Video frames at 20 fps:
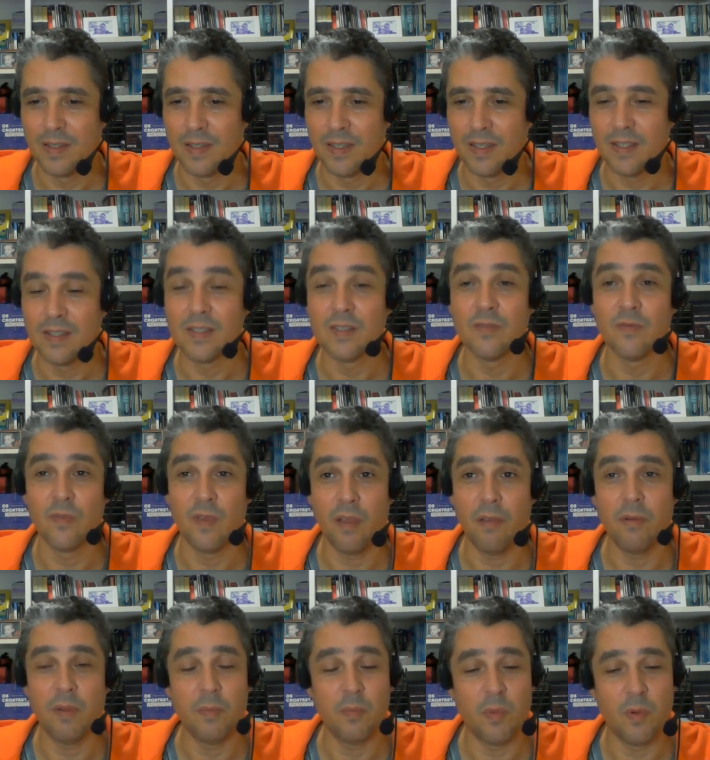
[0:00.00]
It's
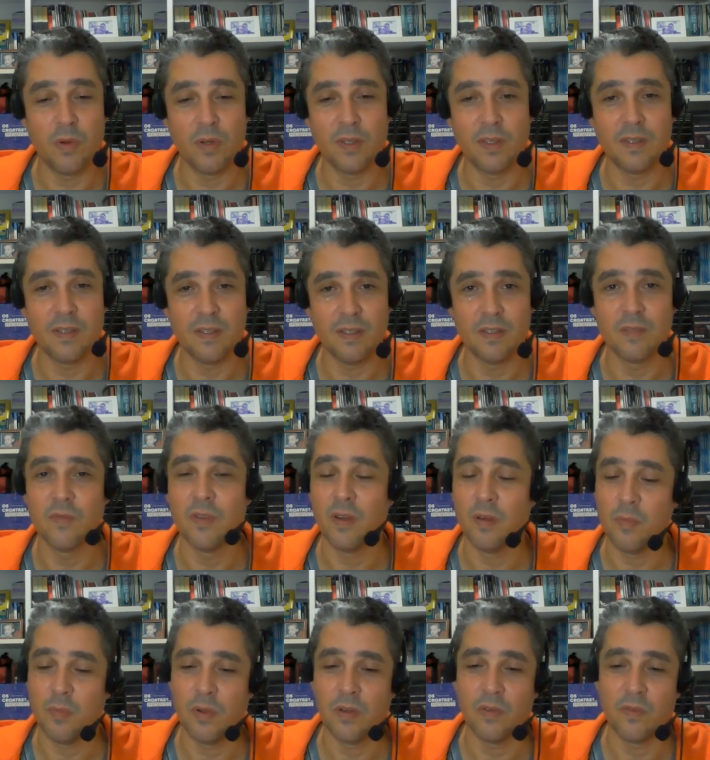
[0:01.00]
very important. It's very
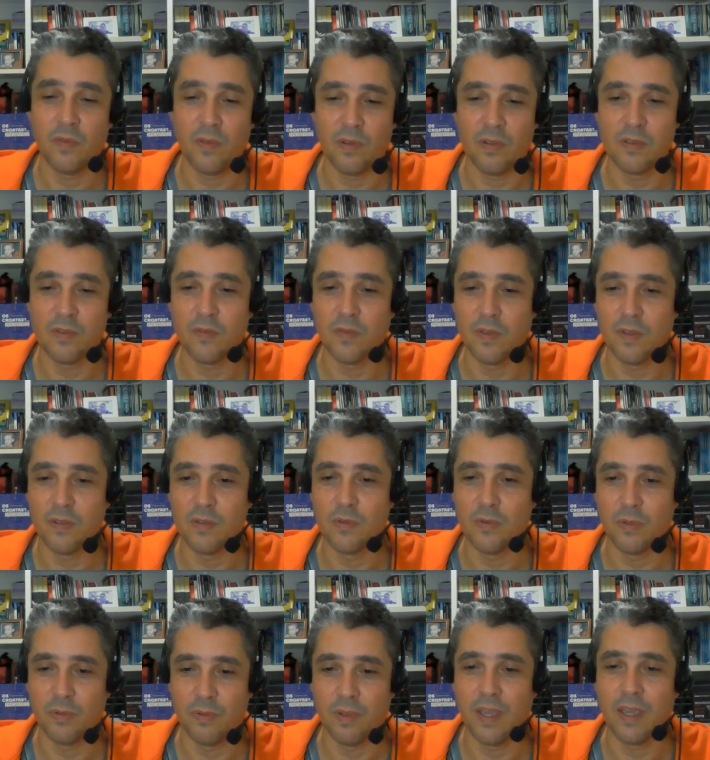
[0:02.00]
important philosophy to
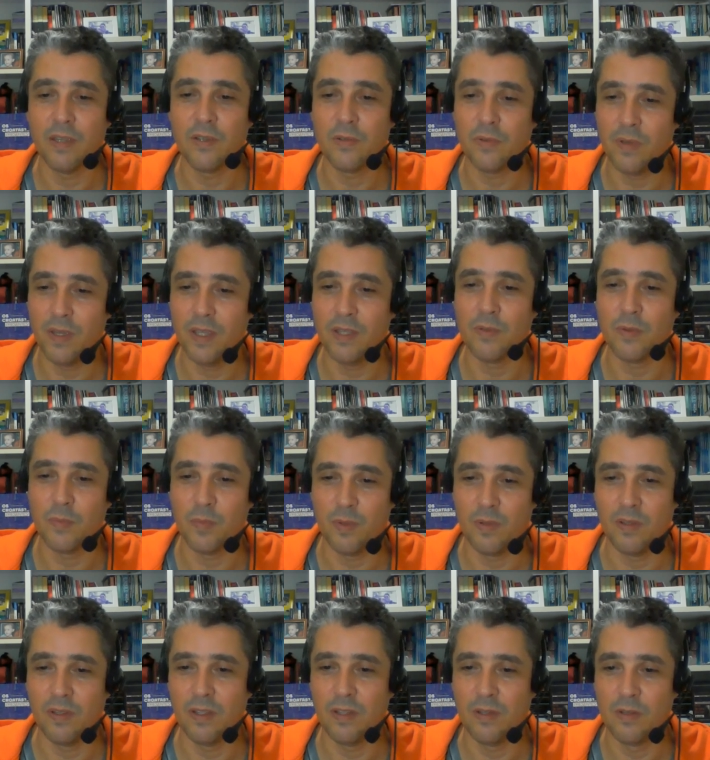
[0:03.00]
education, into,
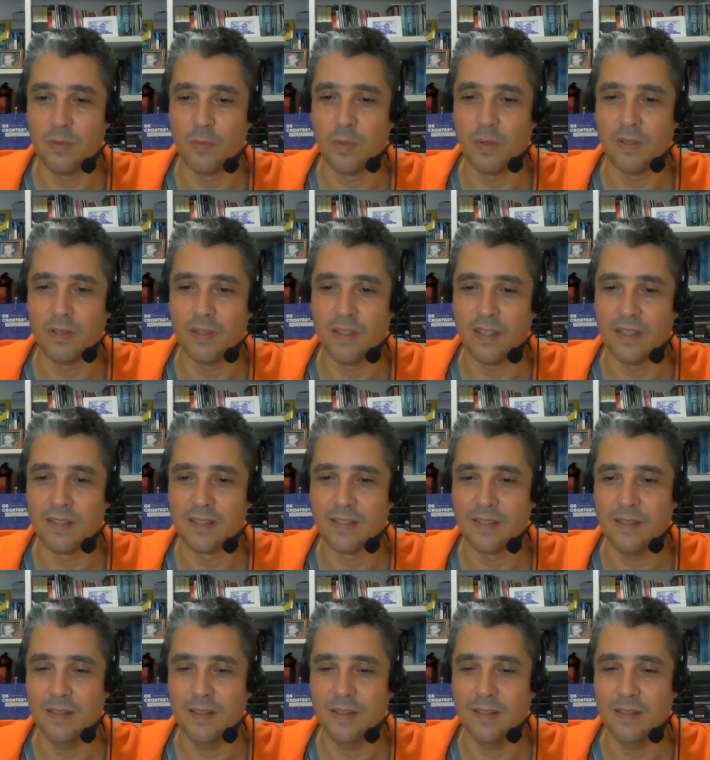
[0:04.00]
into politics.